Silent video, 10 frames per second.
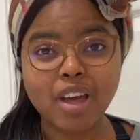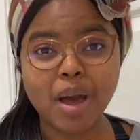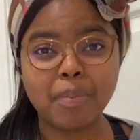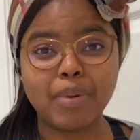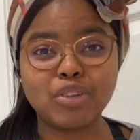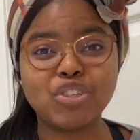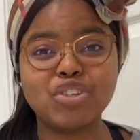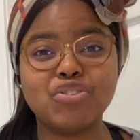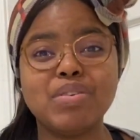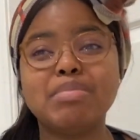about your
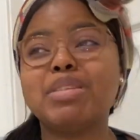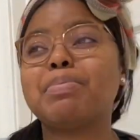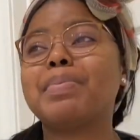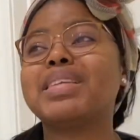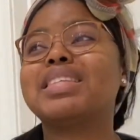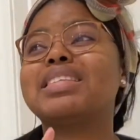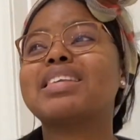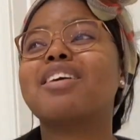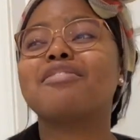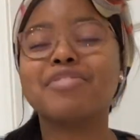dreams. Be
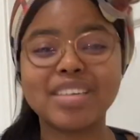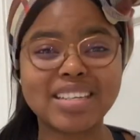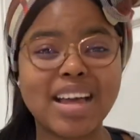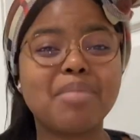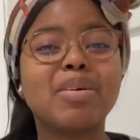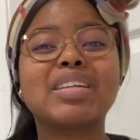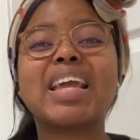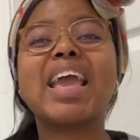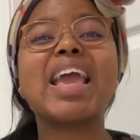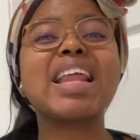selfish about
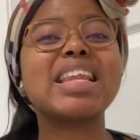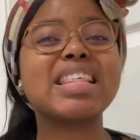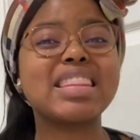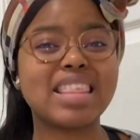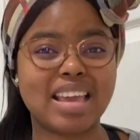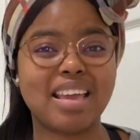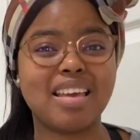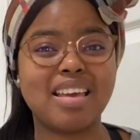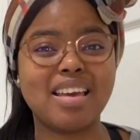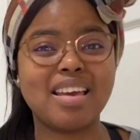anything,
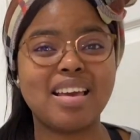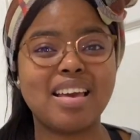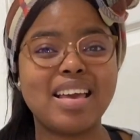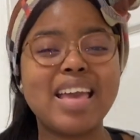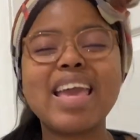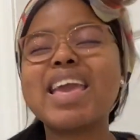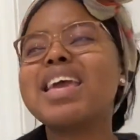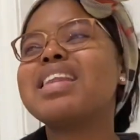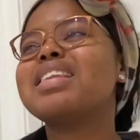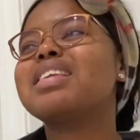
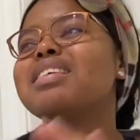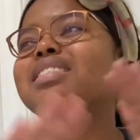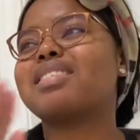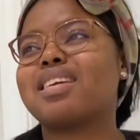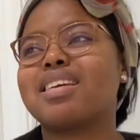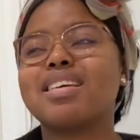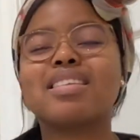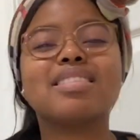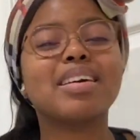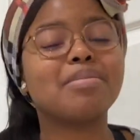anything
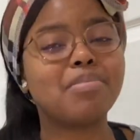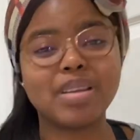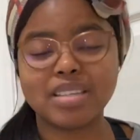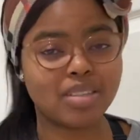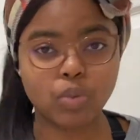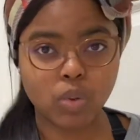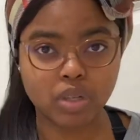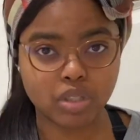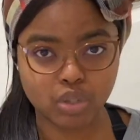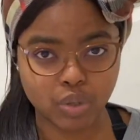that means the
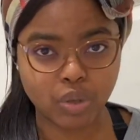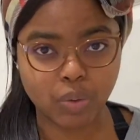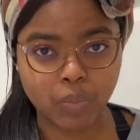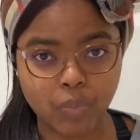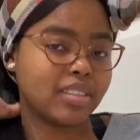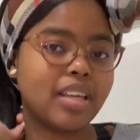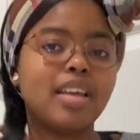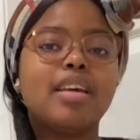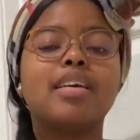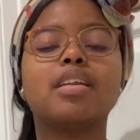world to you.
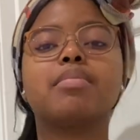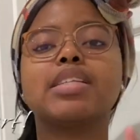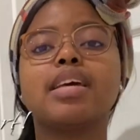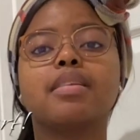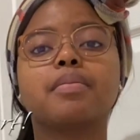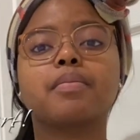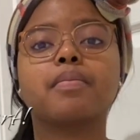Number ten,